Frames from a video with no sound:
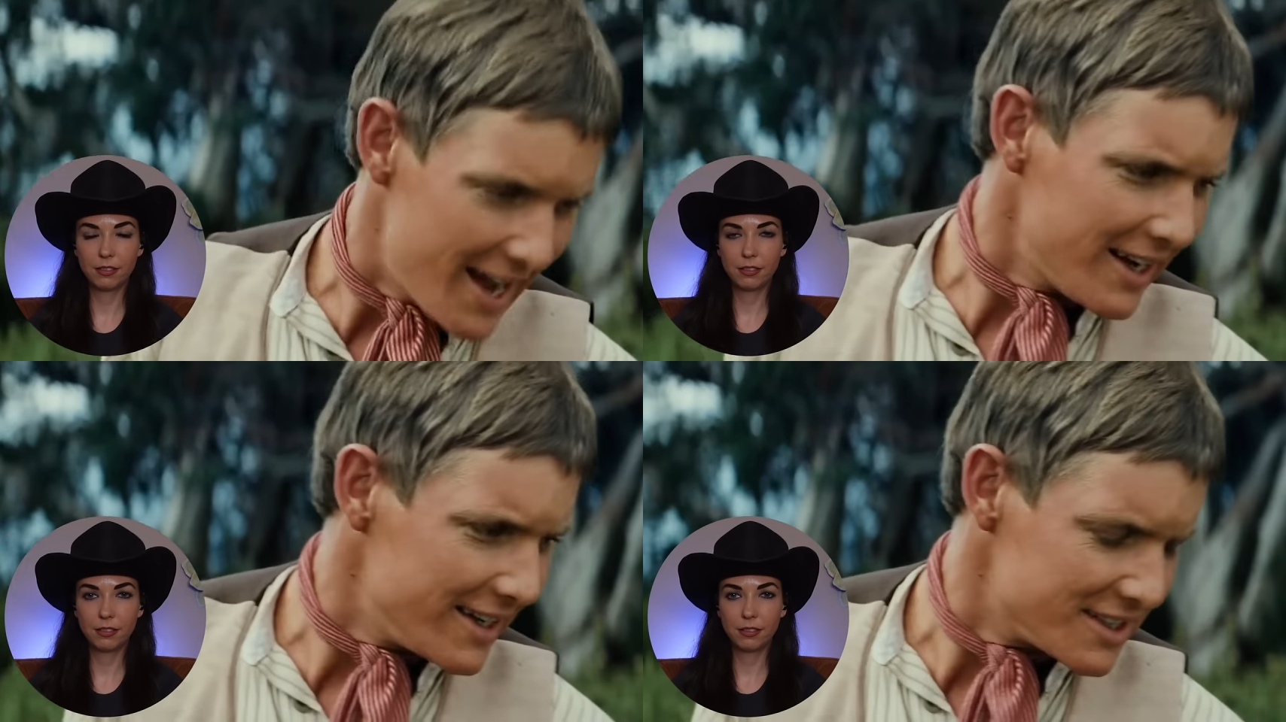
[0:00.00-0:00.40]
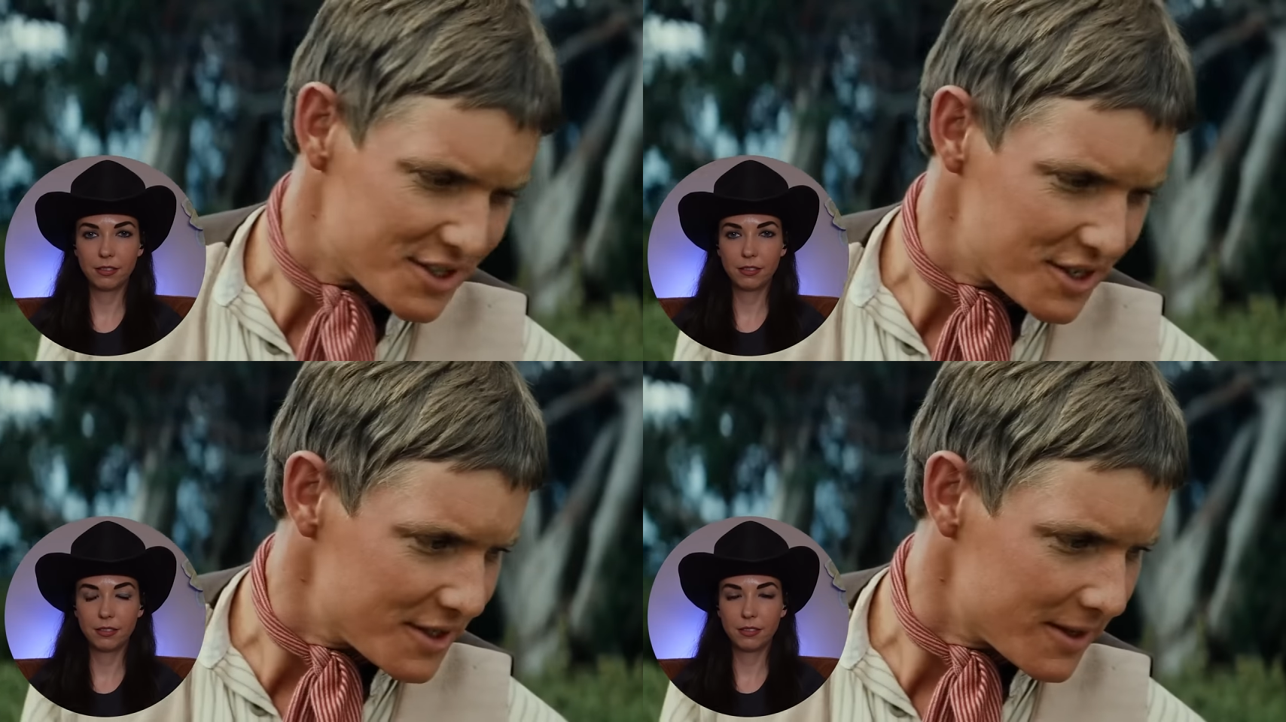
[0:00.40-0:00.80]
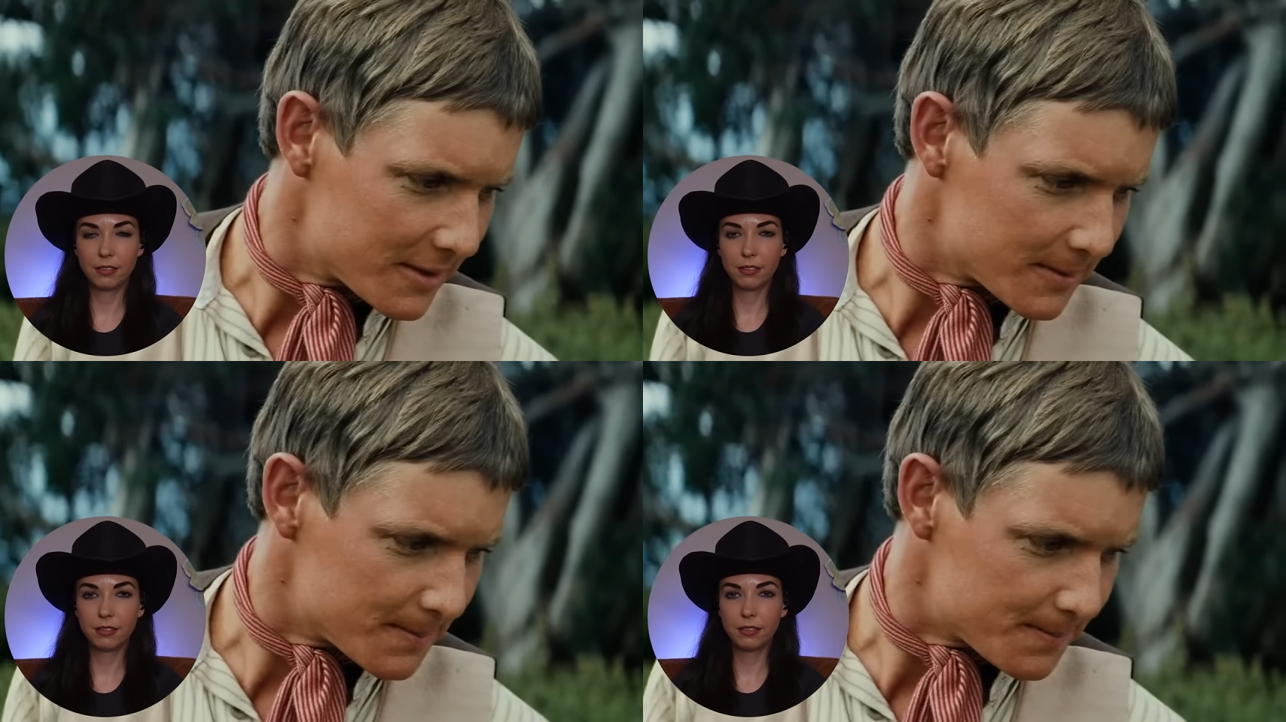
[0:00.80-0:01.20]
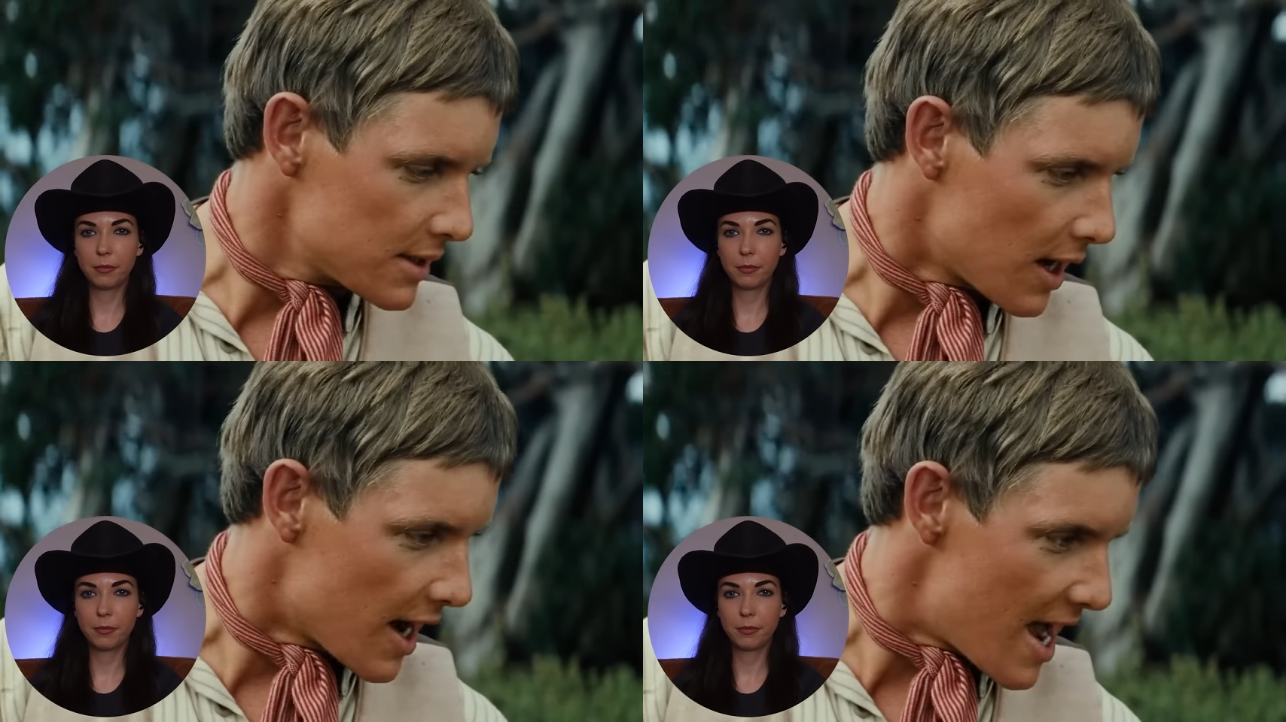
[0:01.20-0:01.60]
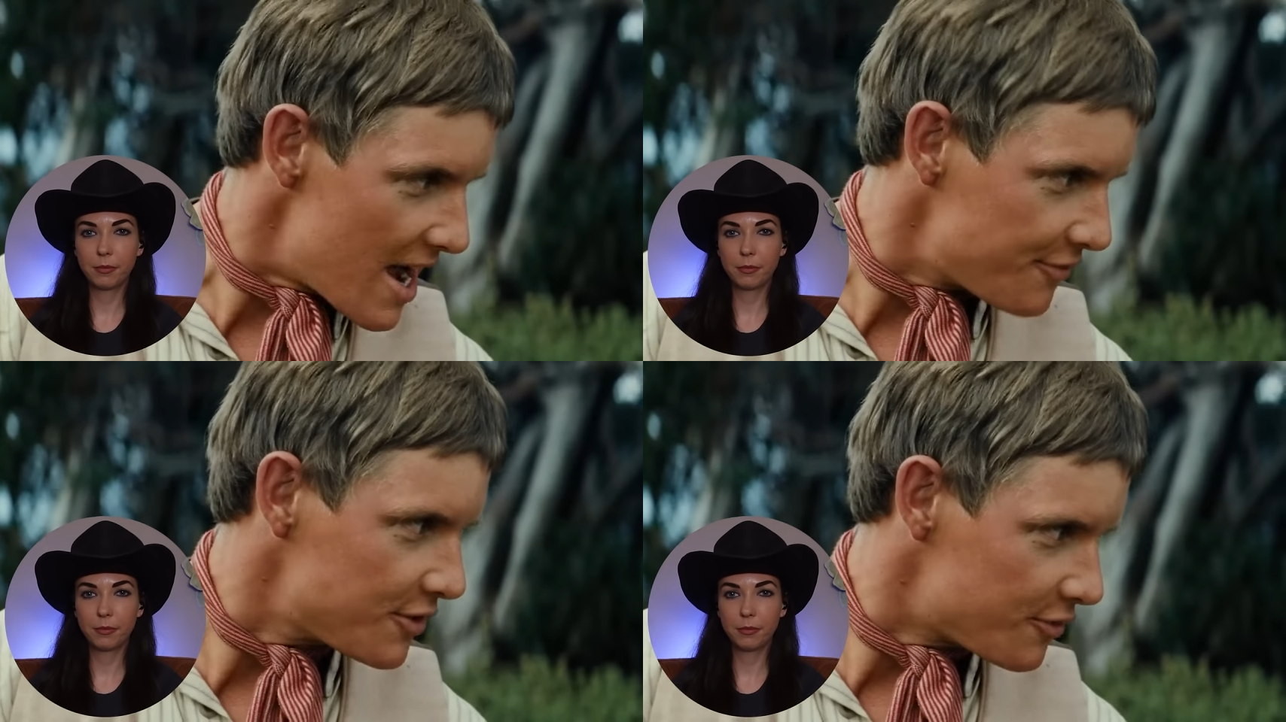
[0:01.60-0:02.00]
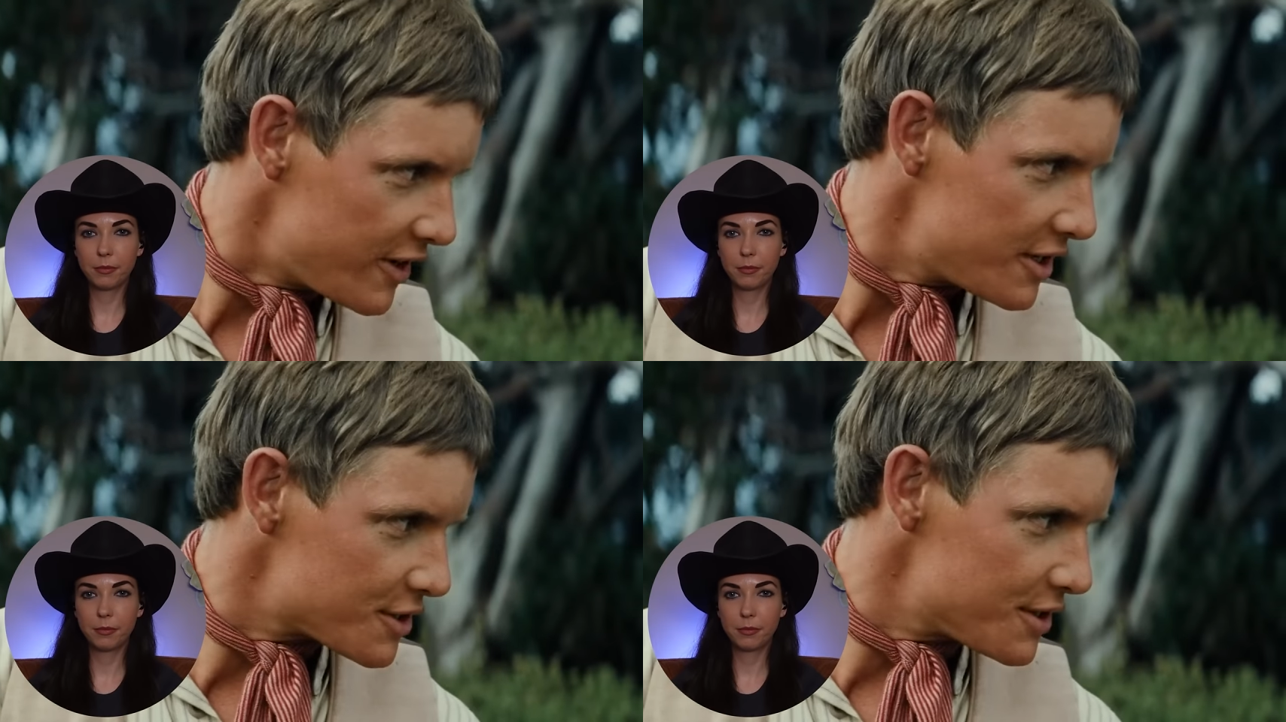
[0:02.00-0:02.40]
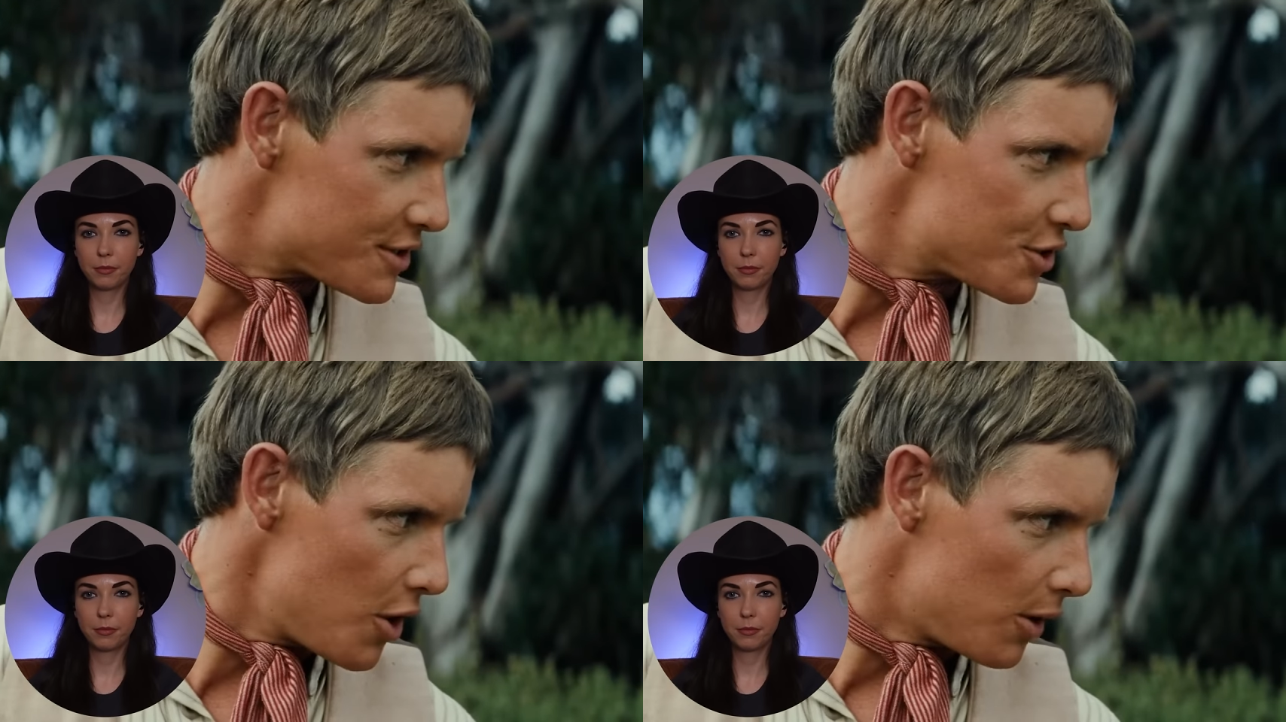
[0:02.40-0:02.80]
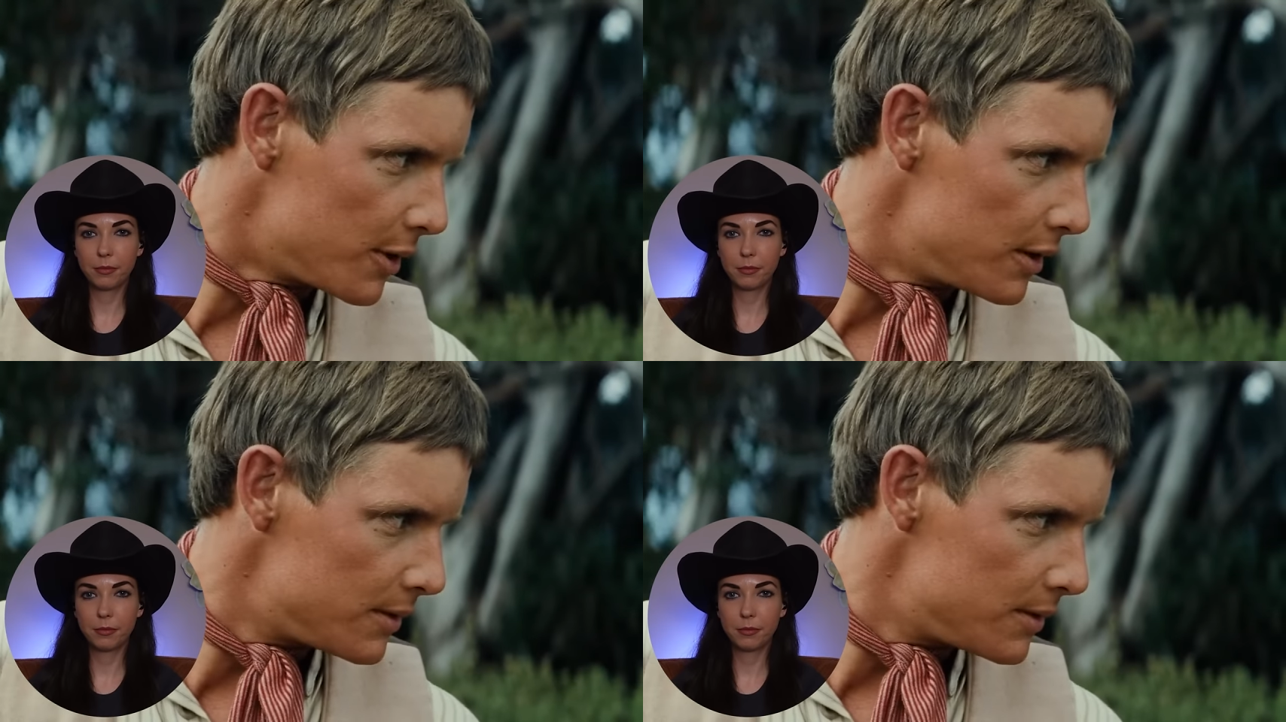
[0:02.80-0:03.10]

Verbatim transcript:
Speaker 1: Yeah, it's just that I have to finish this job.